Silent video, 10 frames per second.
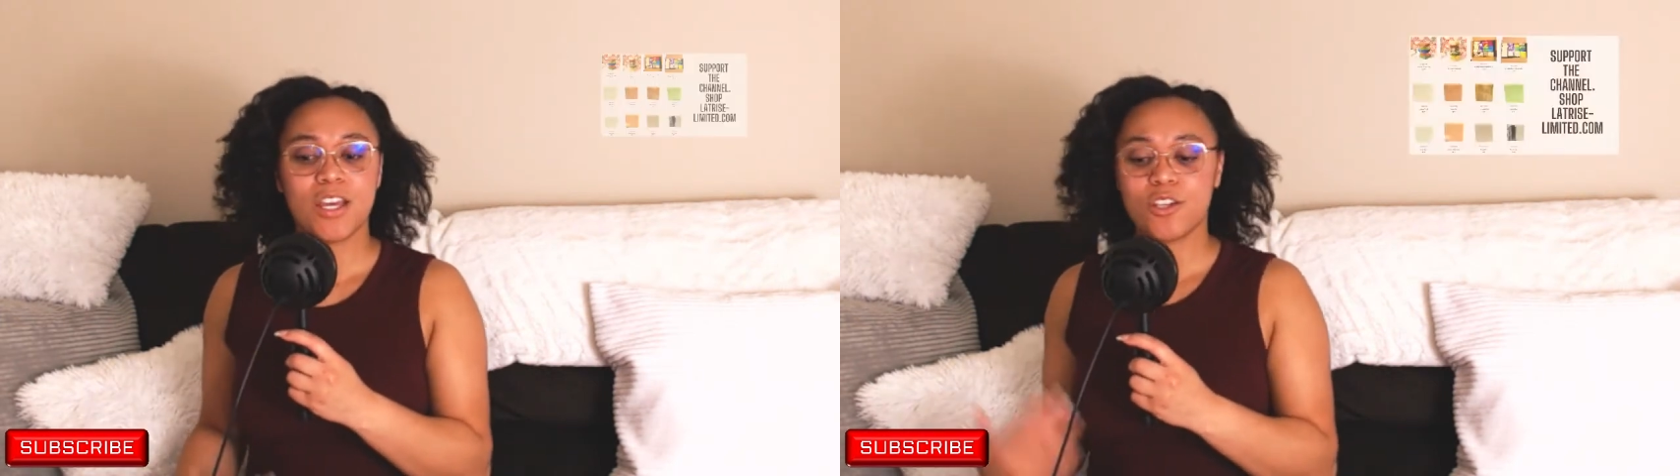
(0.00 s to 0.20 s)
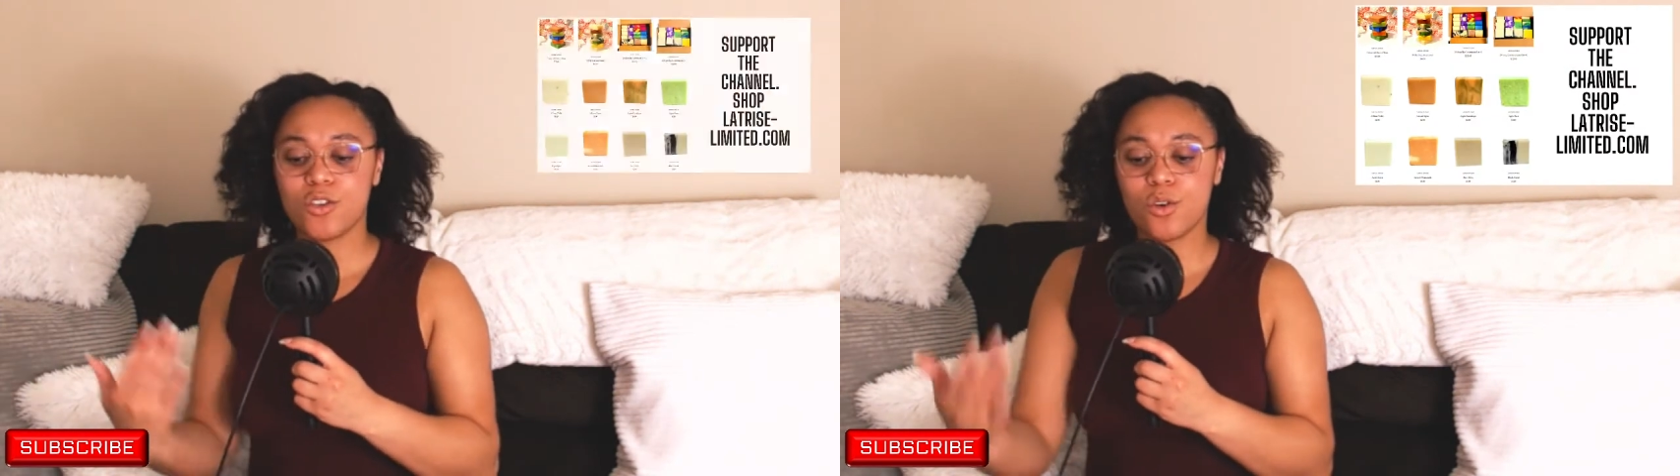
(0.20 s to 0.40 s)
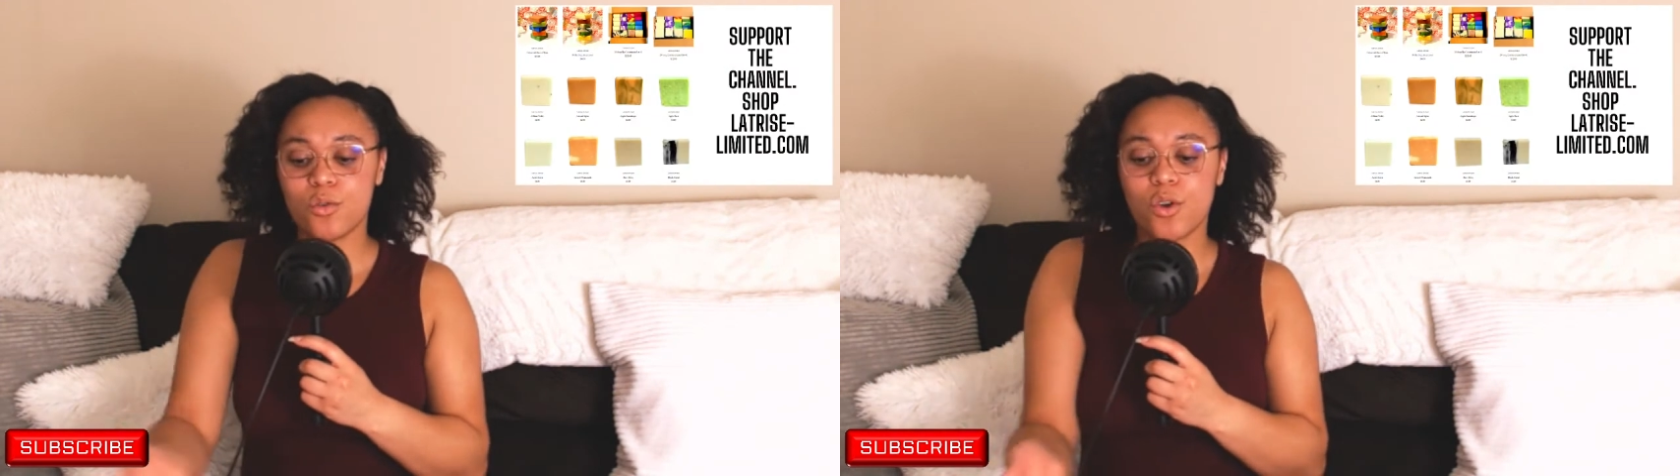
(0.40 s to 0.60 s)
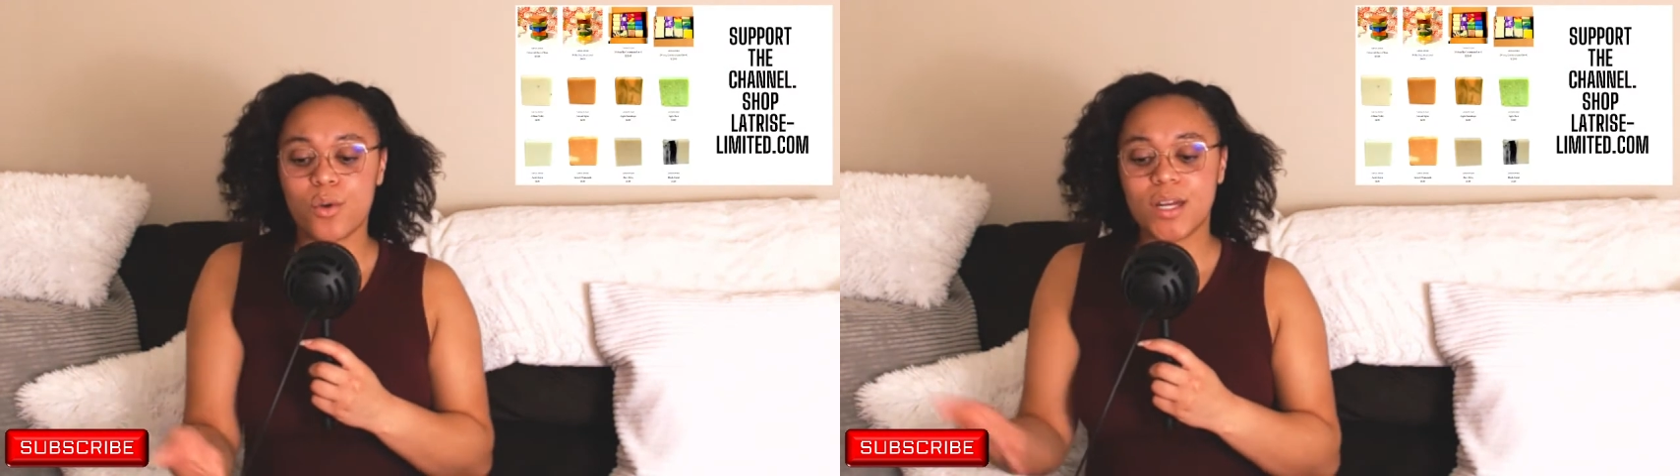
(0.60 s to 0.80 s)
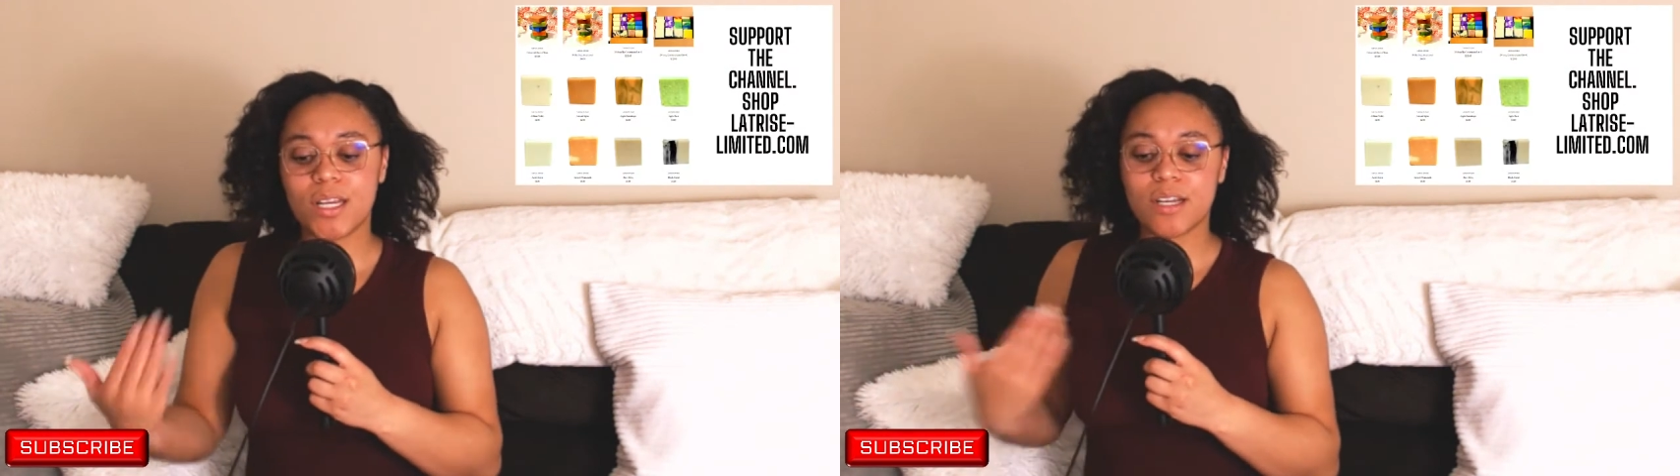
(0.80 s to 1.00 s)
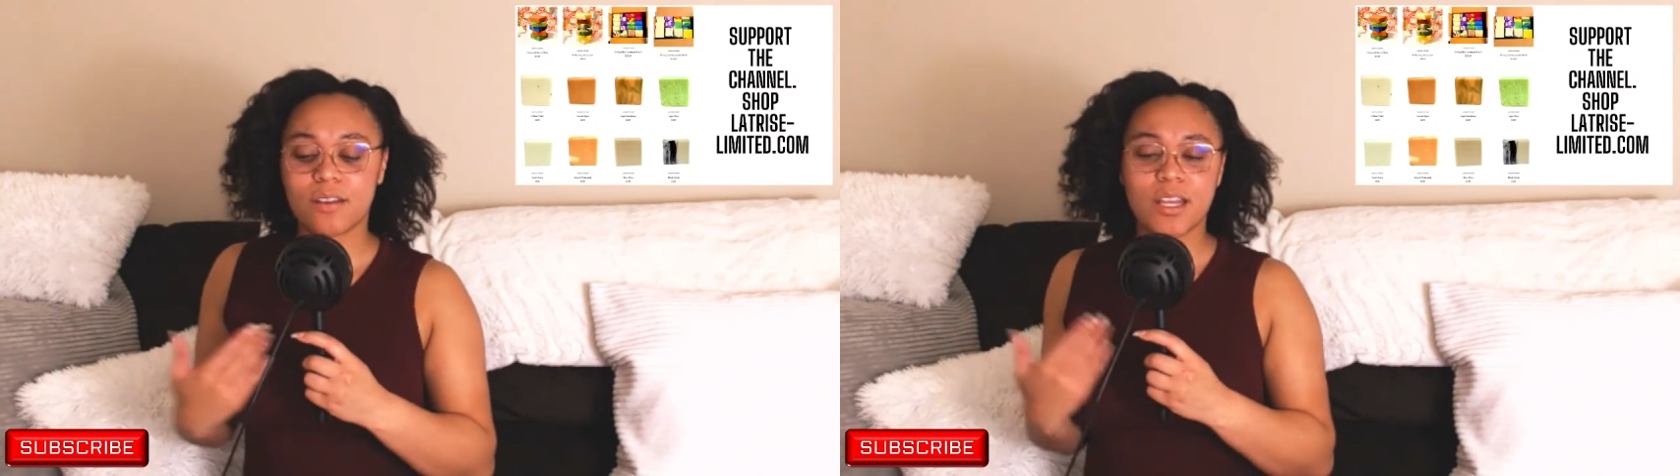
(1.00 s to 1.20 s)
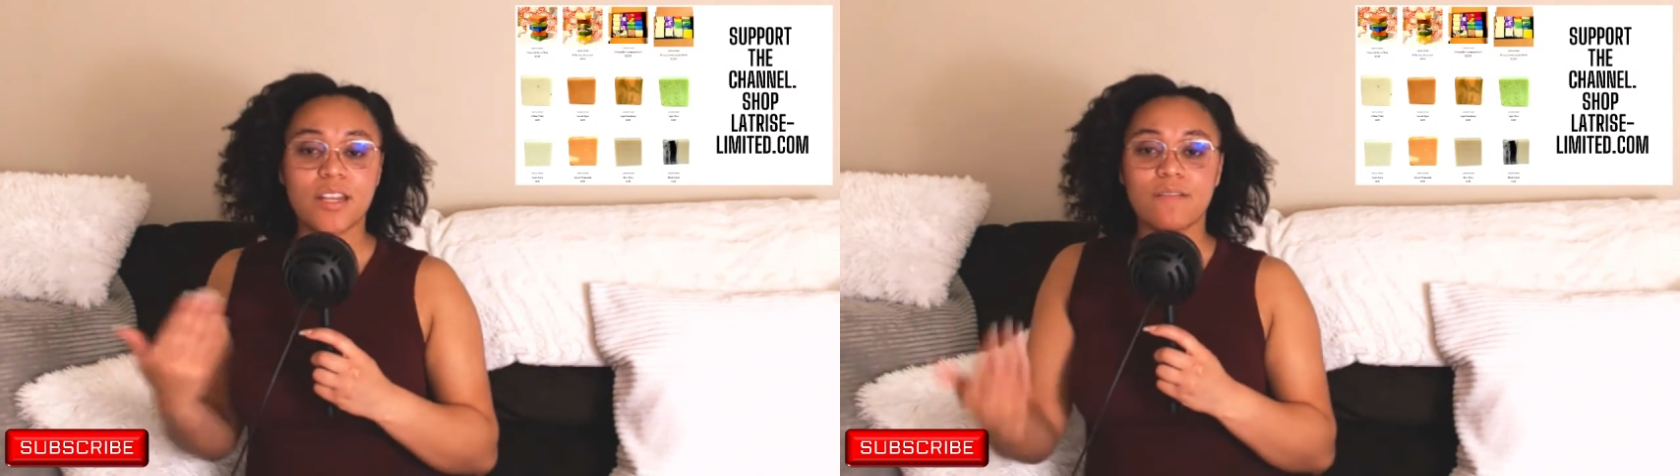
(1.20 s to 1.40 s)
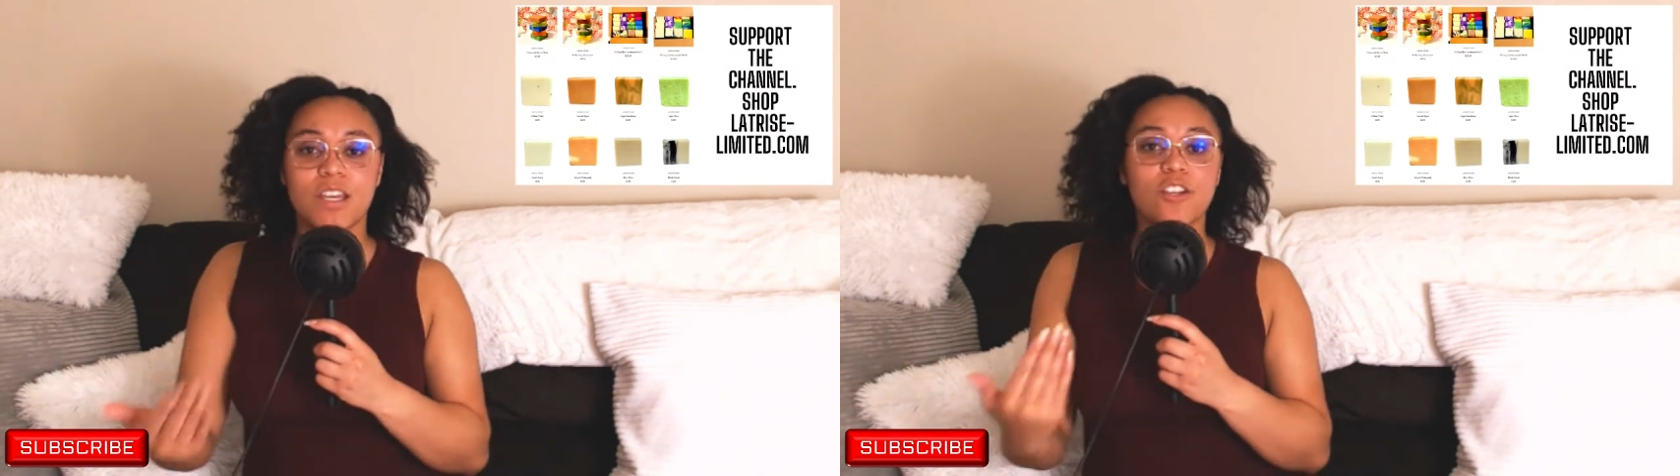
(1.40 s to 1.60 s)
You don't know any of the